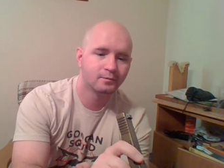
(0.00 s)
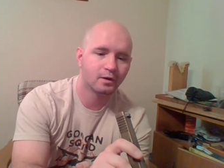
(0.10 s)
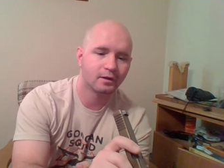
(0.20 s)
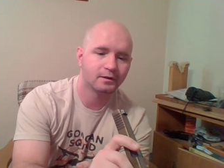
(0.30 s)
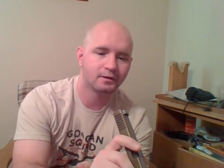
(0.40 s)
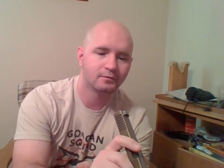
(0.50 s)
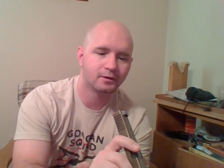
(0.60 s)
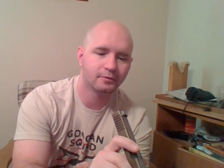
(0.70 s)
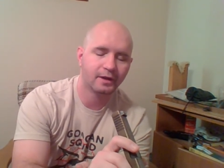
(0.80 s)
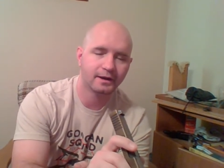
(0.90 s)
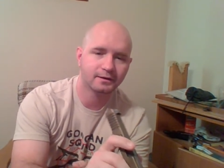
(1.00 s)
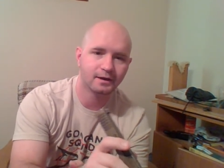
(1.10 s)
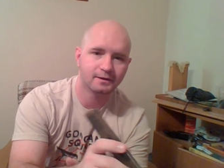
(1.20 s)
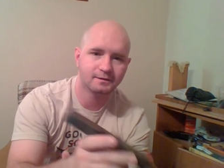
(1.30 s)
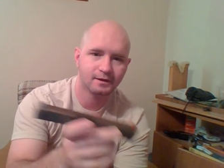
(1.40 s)
probably getting rid of the back
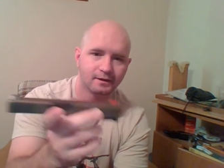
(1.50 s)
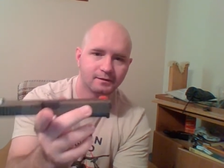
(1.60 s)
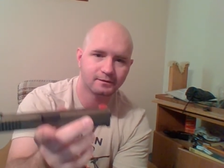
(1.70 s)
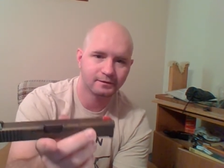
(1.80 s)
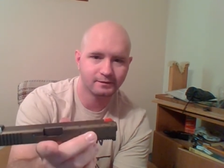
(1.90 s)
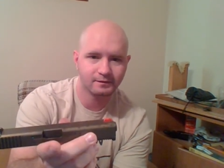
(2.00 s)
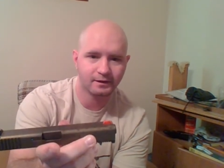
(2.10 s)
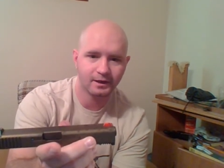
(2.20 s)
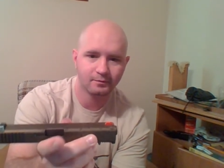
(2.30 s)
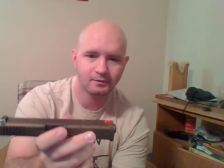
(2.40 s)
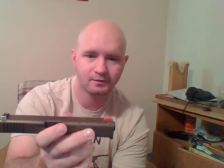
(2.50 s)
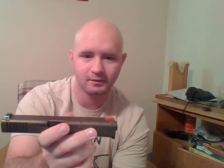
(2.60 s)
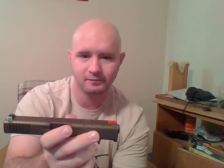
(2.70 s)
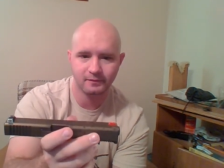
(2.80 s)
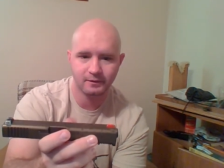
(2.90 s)
night sights, it's not happening,
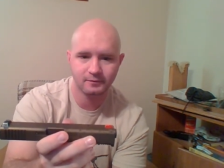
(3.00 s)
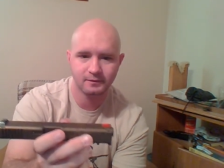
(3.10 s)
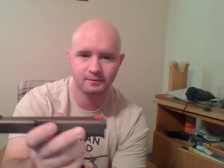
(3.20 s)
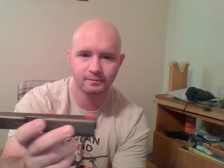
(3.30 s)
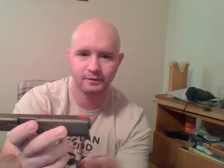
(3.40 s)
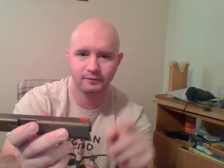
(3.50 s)
so I'm fine with it.